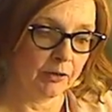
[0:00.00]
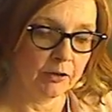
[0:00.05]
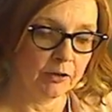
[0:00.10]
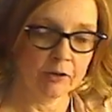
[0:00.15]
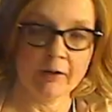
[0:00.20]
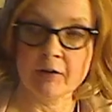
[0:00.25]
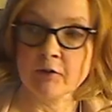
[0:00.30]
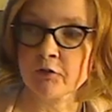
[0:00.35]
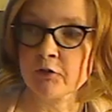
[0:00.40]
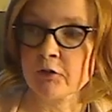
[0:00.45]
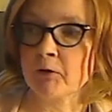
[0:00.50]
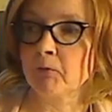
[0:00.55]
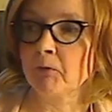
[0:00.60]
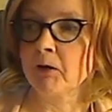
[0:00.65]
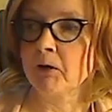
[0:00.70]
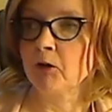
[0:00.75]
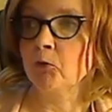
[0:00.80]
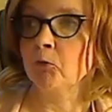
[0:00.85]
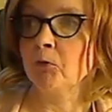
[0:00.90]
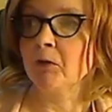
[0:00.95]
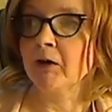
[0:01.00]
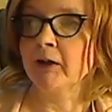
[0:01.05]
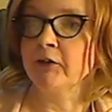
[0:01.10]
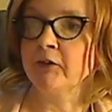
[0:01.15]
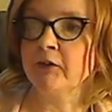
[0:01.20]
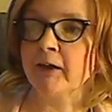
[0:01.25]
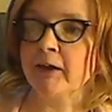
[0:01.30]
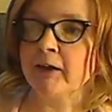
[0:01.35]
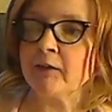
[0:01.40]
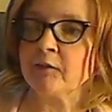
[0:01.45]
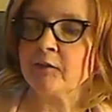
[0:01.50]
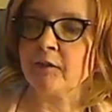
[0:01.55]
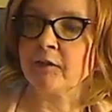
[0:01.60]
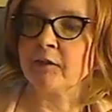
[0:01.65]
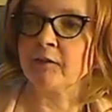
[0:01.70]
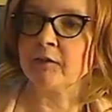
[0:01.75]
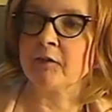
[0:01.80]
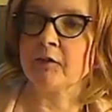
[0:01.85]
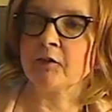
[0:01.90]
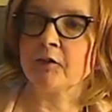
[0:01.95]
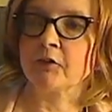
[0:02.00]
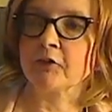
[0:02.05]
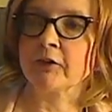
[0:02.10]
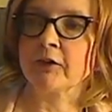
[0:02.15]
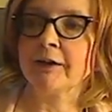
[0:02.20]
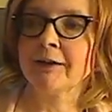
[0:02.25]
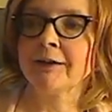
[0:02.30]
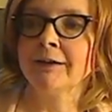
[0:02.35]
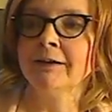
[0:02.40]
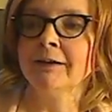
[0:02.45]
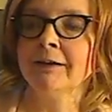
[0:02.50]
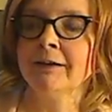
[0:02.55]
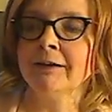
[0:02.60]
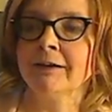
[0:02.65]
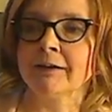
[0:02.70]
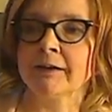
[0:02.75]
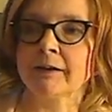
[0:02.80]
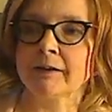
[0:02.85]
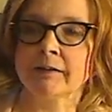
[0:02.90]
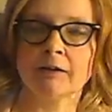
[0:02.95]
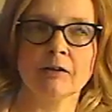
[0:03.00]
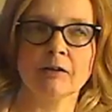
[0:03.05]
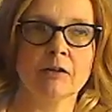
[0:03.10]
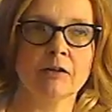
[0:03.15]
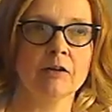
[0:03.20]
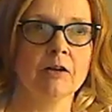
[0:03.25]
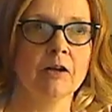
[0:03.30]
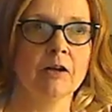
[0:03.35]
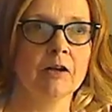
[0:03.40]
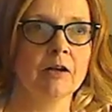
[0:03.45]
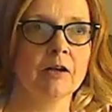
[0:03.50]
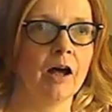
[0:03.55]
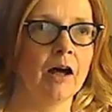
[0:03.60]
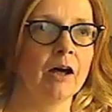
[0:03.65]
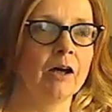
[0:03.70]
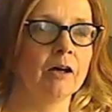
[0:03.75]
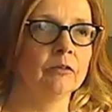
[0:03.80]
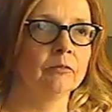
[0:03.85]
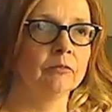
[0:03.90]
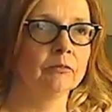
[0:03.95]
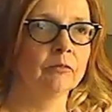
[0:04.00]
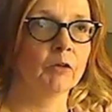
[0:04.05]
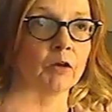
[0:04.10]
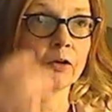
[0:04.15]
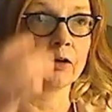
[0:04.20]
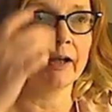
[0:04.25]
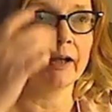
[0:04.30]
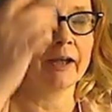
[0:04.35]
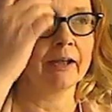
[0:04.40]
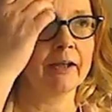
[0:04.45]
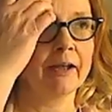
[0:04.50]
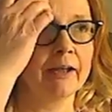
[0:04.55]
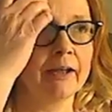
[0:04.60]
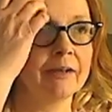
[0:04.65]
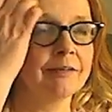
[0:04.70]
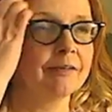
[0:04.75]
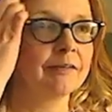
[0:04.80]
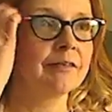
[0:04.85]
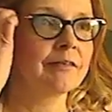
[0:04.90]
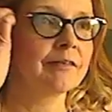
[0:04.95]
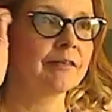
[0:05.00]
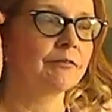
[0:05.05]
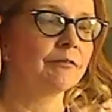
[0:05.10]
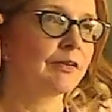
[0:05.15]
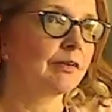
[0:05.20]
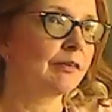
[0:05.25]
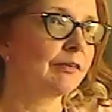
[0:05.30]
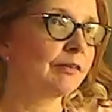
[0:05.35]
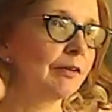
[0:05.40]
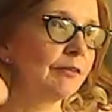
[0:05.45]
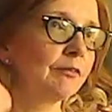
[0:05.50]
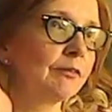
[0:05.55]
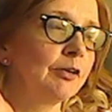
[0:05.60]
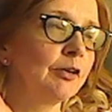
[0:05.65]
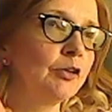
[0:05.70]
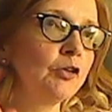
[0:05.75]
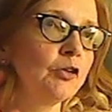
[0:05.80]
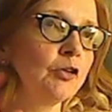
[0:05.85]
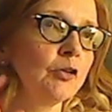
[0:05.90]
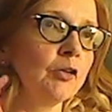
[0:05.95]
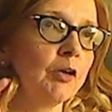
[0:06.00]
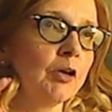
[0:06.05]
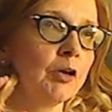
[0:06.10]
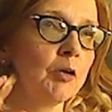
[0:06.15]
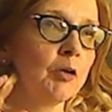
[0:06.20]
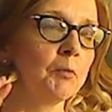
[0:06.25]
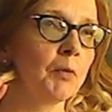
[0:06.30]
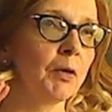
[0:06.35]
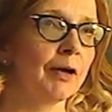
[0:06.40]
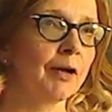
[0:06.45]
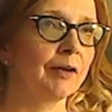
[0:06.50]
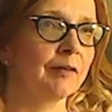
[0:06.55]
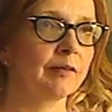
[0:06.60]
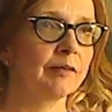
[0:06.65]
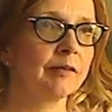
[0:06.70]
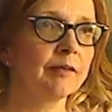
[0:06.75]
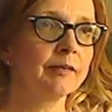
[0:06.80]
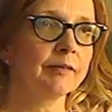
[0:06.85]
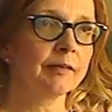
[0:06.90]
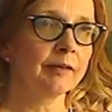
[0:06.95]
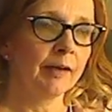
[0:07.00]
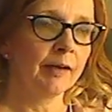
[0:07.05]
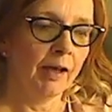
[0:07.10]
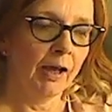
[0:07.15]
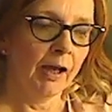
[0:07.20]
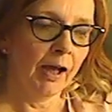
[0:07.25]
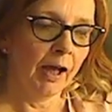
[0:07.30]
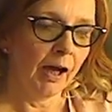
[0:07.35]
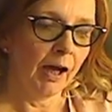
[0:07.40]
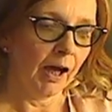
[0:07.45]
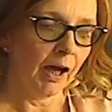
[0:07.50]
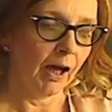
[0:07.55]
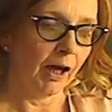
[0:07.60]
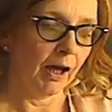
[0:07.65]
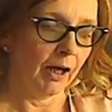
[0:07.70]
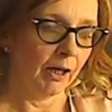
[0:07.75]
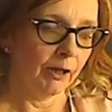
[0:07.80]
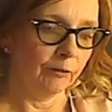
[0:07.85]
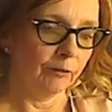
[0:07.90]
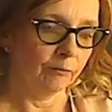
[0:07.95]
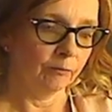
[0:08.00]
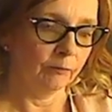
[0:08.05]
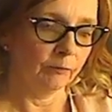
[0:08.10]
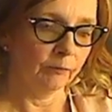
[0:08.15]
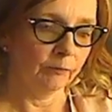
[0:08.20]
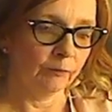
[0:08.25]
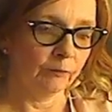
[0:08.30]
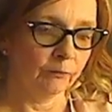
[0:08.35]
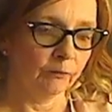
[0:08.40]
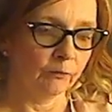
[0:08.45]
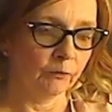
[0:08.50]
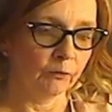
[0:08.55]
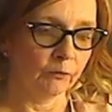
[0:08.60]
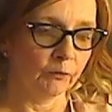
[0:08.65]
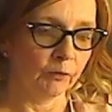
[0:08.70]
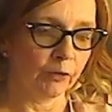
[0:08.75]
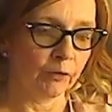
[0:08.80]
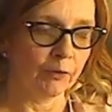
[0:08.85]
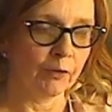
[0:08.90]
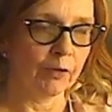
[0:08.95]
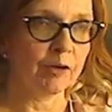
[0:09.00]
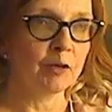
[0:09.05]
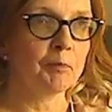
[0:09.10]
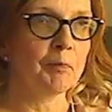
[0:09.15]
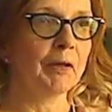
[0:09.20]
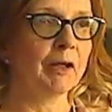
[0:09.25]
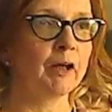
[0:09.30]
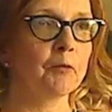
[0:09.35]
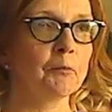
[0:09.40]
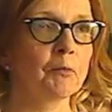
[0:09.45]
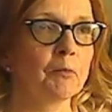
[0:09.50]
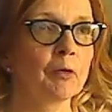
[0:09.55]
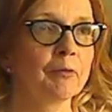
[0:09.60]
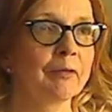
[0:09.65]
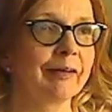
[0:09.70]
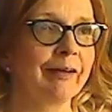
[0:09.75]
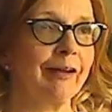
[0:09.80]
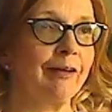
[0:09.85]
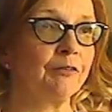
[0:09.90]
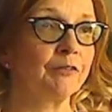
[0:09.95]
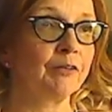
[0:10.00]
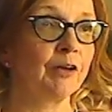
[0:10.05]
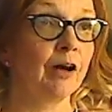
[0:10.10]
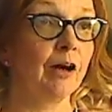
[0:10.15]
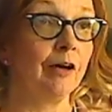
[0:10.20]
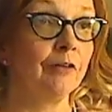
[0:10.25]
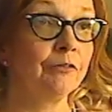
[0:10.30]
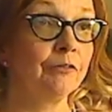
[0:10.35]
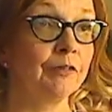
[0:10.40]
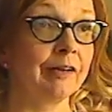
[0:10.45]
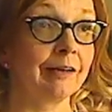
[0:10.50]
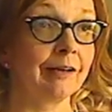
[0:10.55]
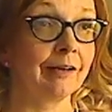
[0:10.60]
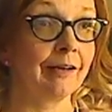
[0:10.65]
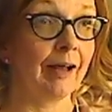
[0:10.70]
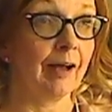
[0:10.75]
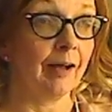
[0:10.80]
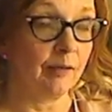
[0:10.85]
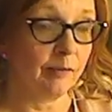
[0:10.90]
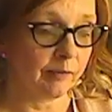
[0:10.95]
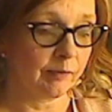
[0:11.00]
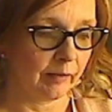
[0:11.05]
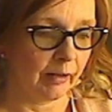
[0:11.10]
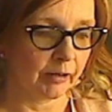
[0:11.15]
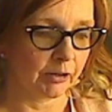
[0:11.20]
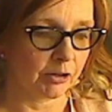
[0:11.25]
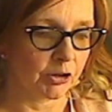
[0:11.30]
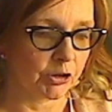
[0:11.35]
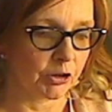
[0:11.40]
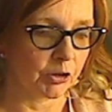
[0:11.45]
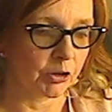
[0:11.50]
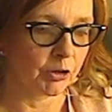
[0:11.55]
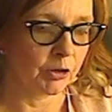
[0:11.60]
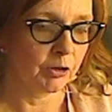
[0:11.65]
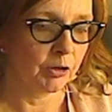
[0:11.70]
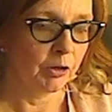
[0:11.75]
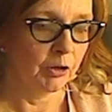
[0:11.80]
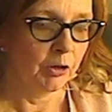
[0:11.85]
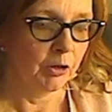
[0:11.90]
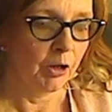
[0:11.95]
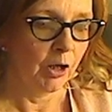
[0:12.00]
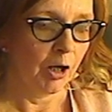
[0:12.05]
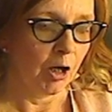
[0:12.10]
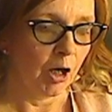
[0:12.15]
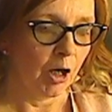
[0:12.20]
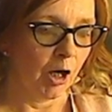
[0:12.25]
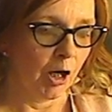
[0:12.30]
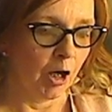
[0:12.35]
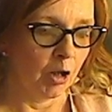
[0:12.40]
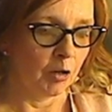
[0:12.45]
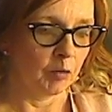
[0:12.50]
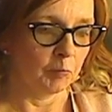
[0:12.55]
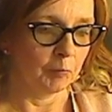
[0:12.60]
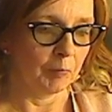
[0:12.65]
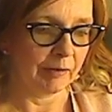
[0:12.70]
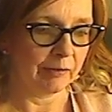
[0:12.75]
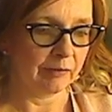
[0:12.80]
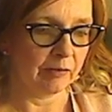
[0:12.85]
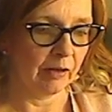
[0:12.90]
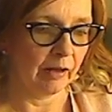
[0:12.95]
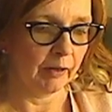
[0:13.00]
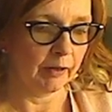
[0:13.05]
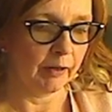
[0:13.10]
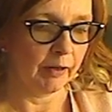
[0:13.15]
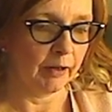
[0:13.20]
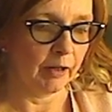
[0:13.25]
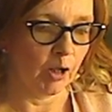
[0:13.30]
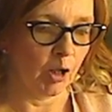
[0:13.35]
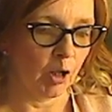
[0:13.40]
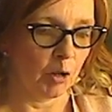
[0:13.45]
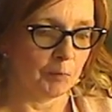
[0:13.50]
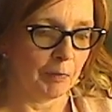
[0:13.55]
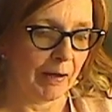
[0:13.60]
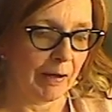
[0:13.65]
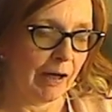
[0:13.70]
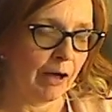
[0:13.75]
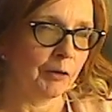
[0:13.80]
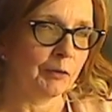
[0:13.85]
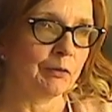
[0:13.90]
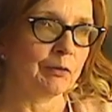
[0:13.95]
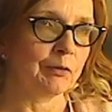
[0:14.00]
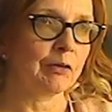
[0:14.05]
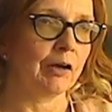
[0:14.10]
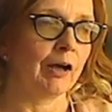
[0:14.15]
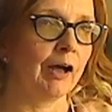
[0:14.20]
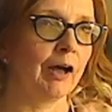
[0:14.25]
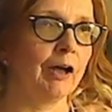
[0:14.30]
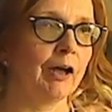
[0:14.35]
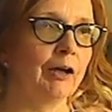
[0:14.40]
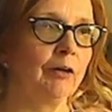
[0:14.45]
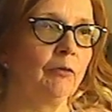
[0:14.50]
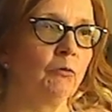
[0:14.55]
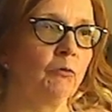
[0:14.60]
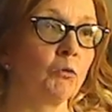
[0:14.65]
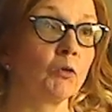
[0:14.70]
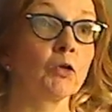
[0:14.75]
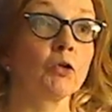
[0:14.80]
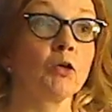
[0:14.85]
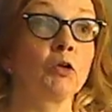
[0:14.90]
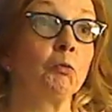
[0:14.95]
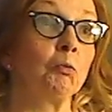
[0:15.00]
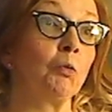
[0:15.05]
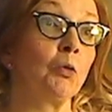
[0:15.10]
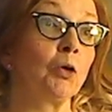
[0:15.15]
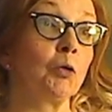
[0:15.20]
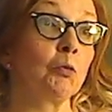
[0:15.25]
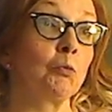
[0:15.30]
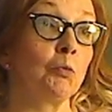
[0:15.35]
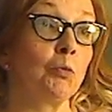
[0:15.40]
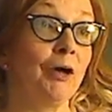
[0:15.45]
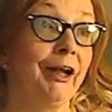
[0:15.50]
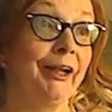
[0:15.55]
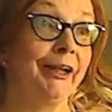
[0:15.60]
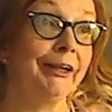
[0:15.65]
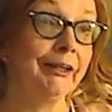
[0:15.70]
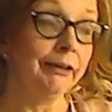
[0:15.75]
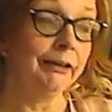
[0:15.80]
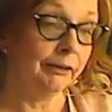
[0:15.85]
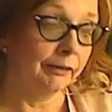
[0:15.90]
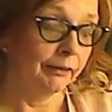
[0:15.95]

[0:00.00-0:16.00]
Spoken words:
History 101, United States History, 1877 to the present. We're going to pick up where we left off in the last lecture by talking about World War I.